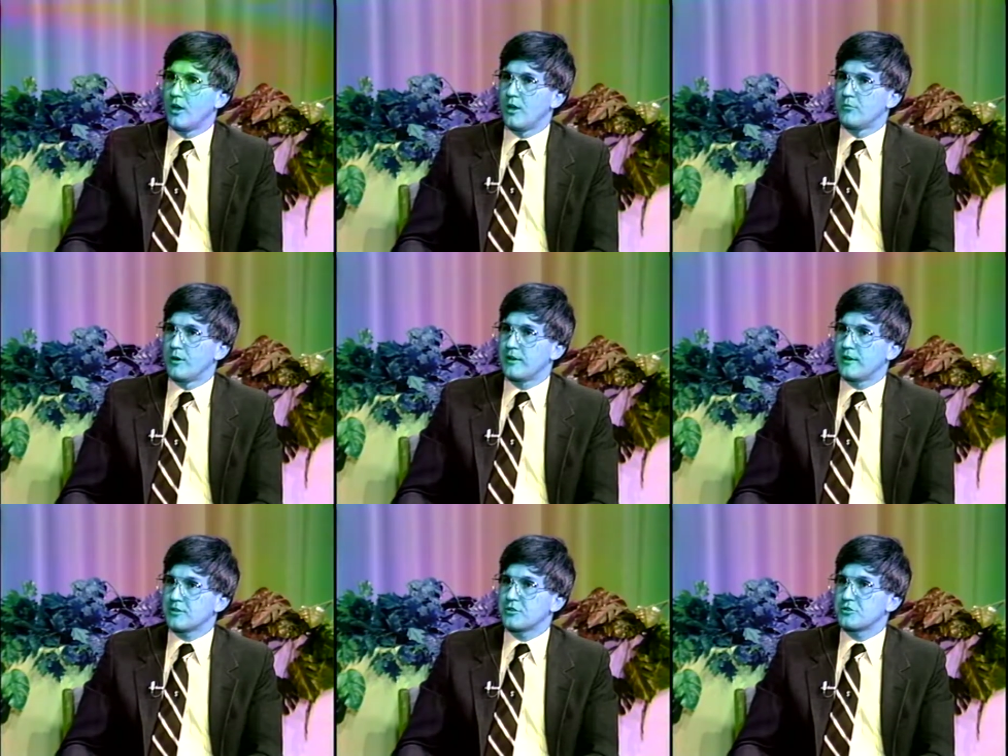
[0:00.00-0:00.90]
But in
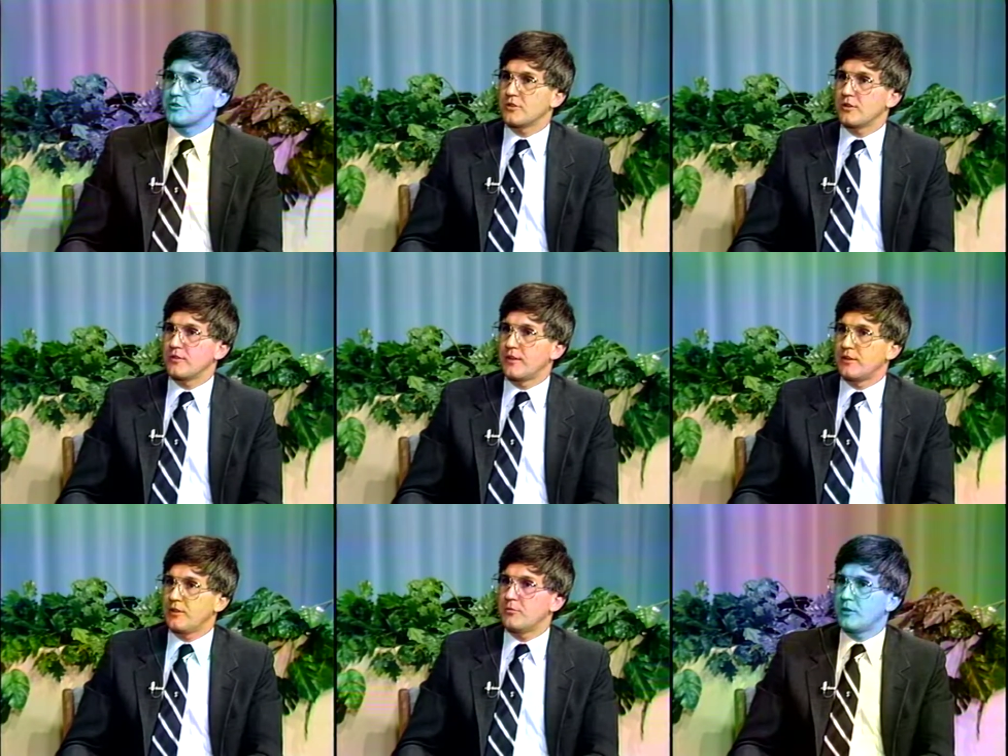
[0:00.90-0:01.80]
essence, they
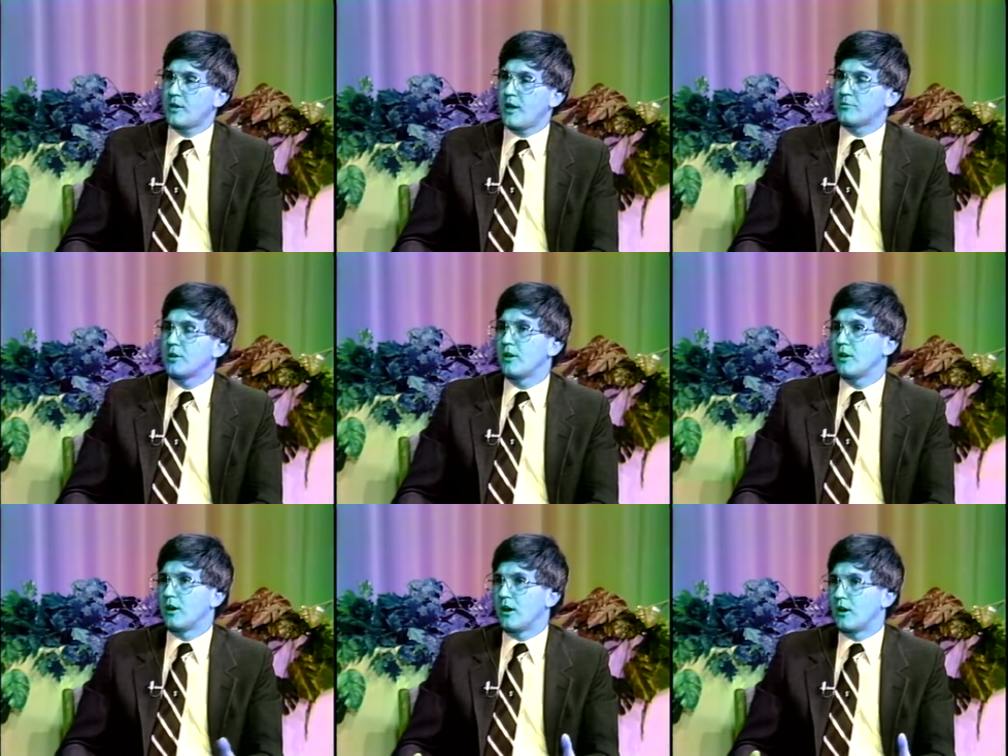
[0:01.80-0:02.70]
need to be kept
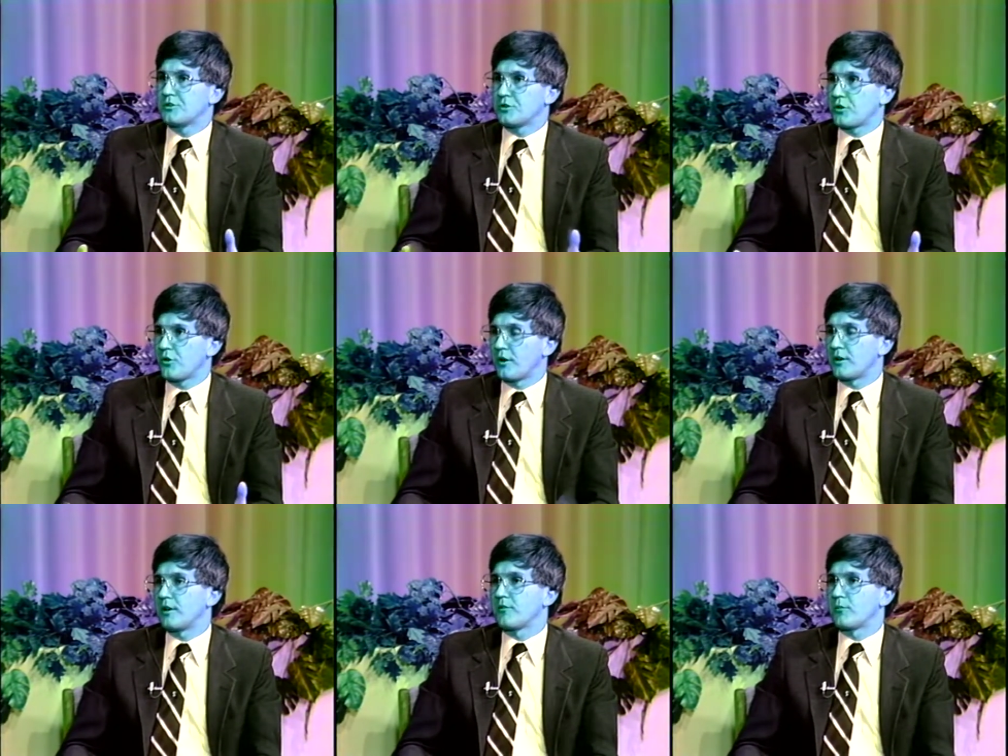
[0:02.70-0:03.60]
uh, secured.
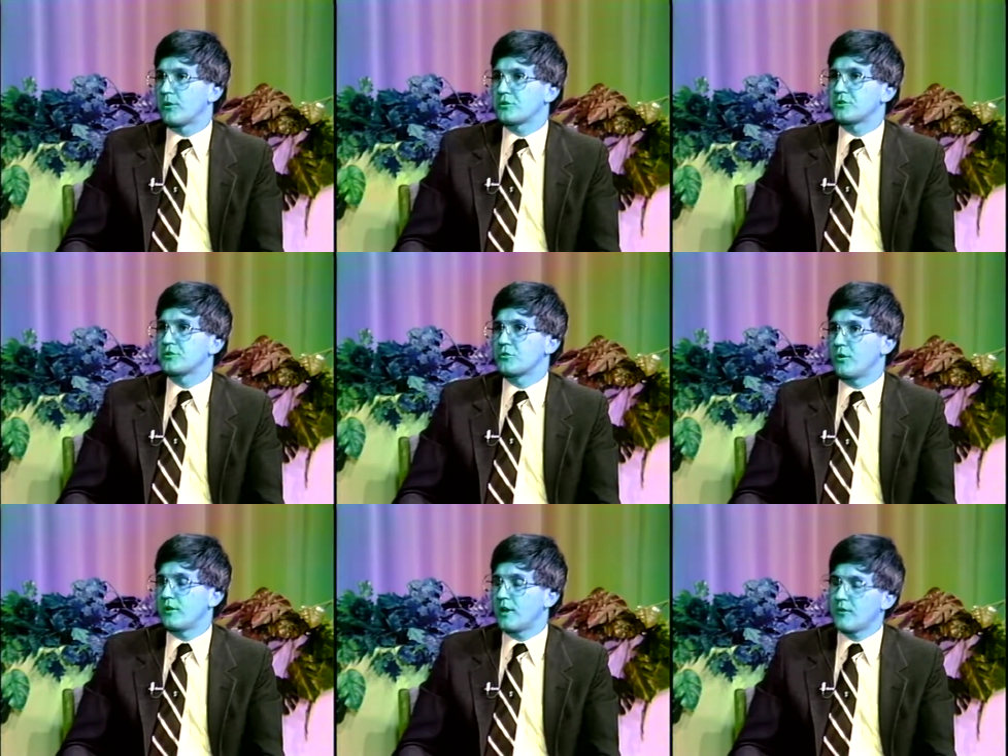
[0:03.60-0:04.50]
If a person is
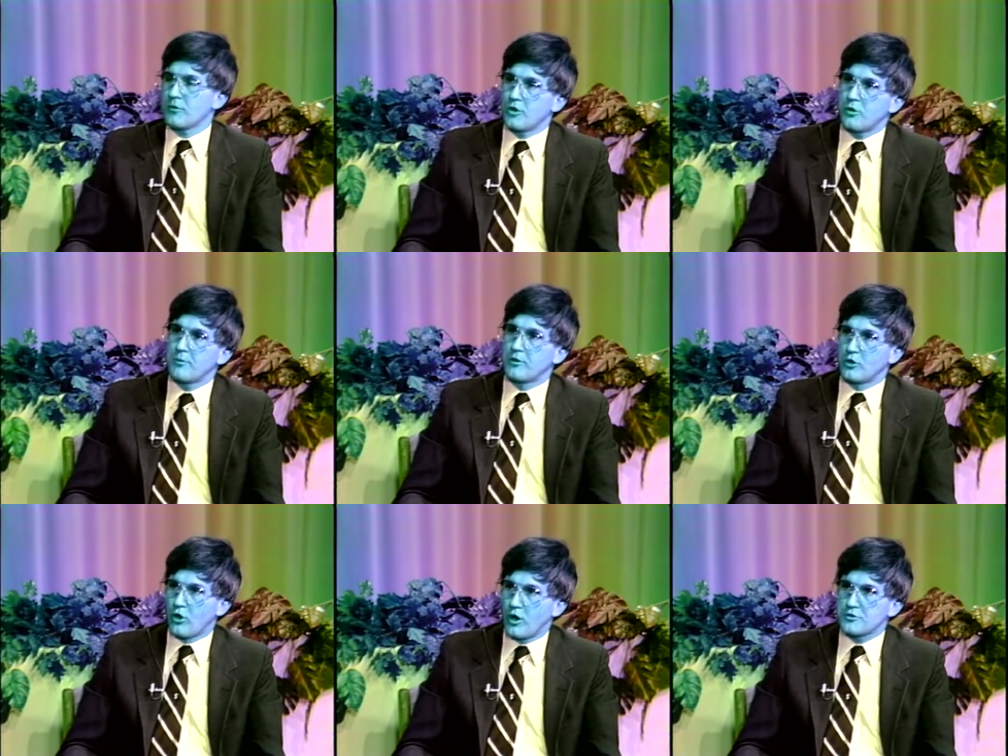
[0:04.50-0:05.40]
going to have one home and be
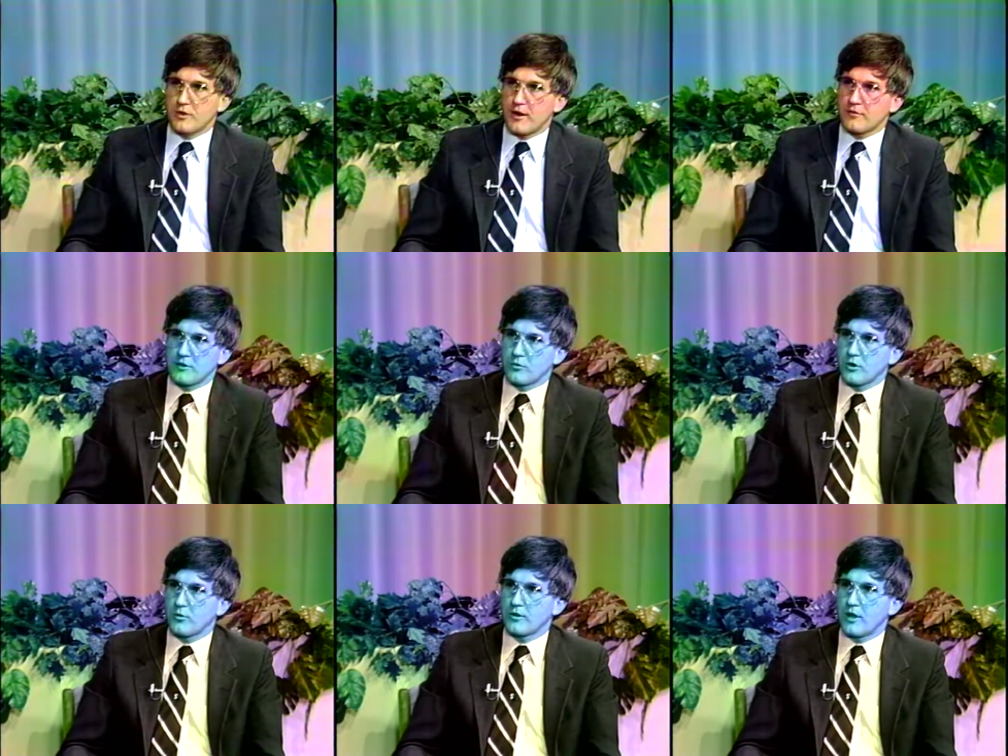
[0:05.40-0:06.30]
gone, traveling, at
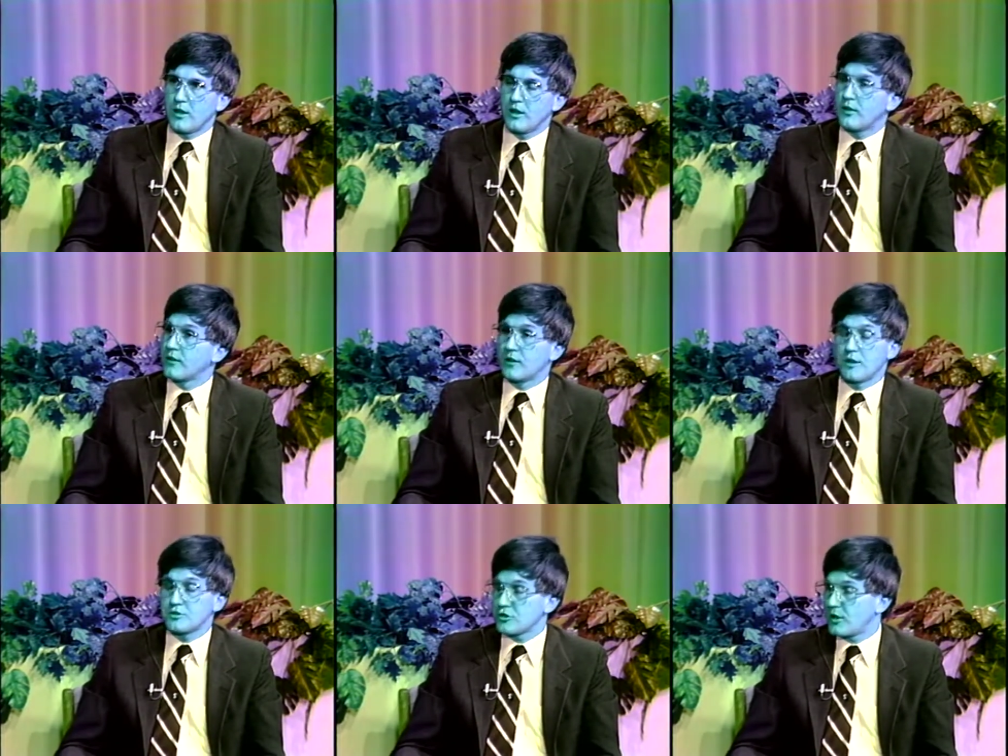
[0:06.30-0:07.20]
work, whatnot, the
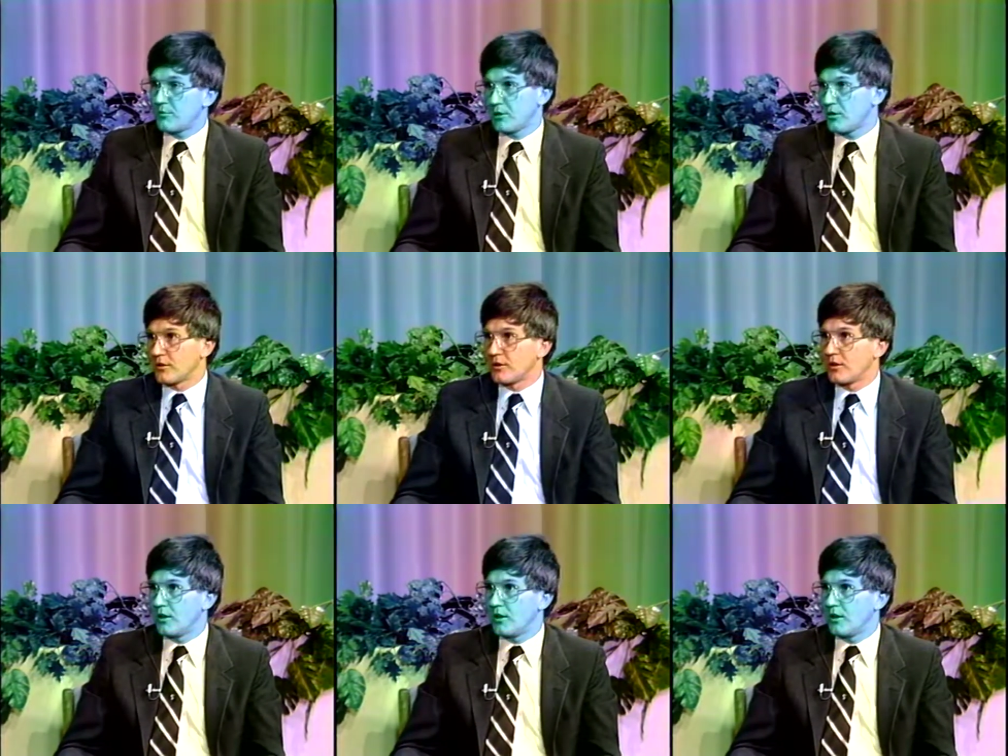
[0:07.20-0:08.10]
gun should not be loaded.
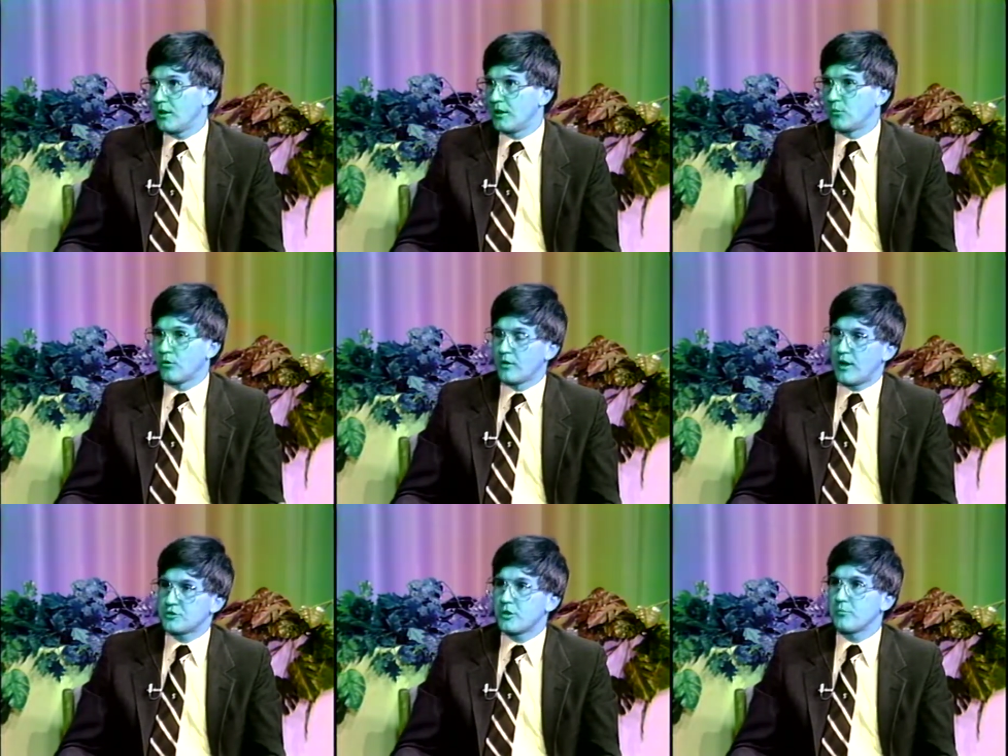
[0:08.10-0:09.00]
It will
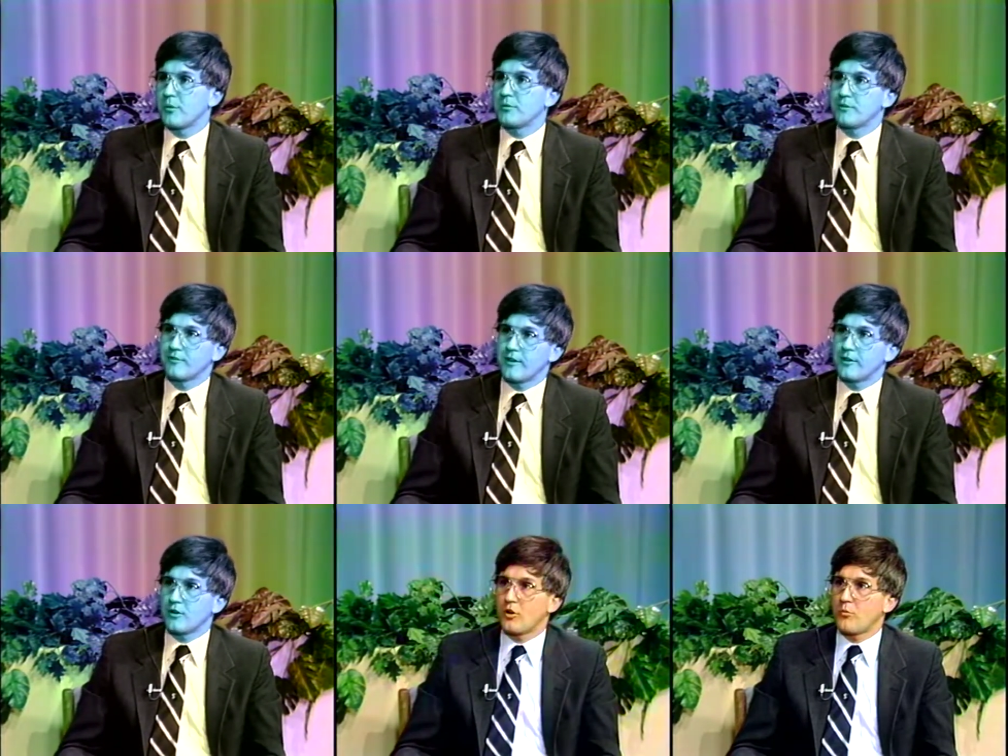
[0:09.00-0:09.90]
not jump up and defend
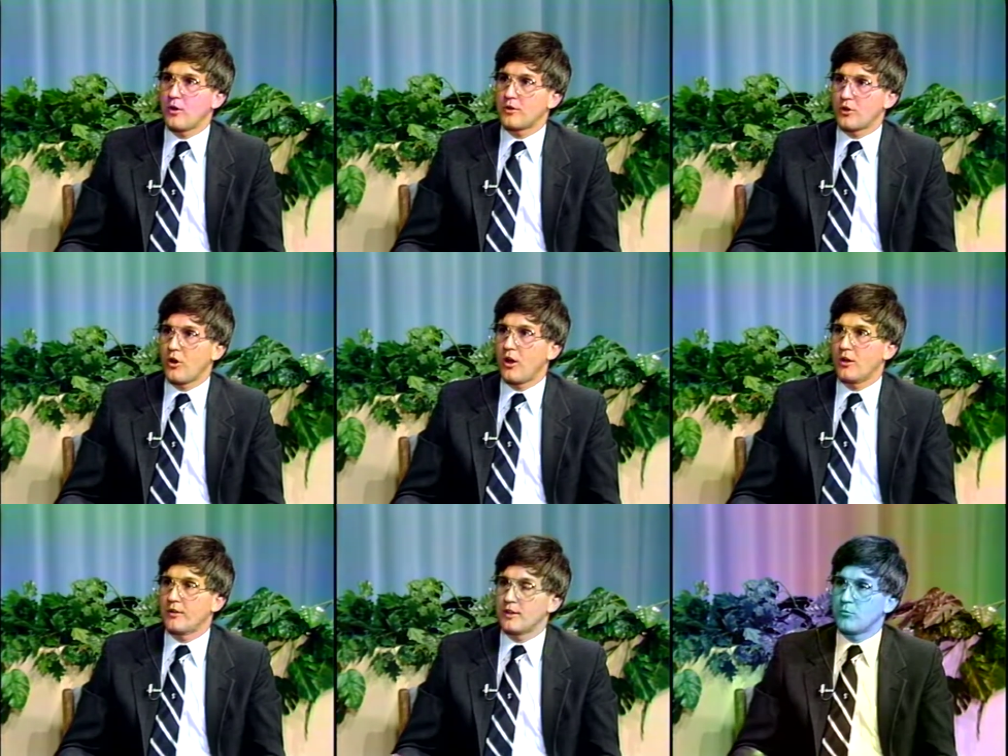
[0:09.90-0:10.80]
their home while they're
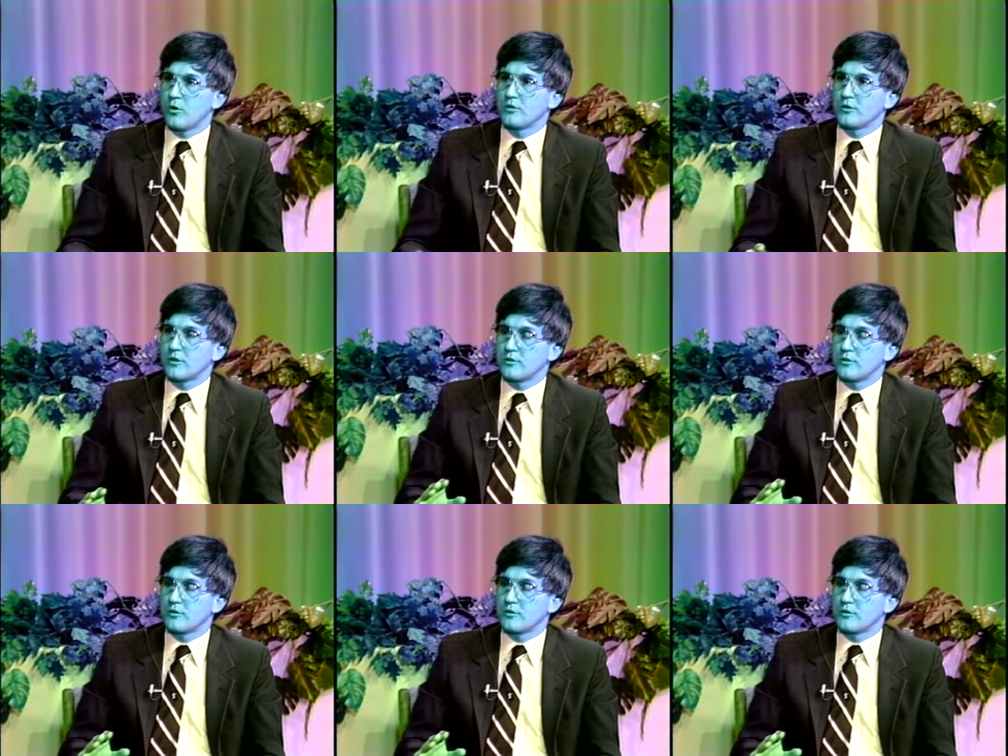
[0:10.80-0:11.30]
gone any more than the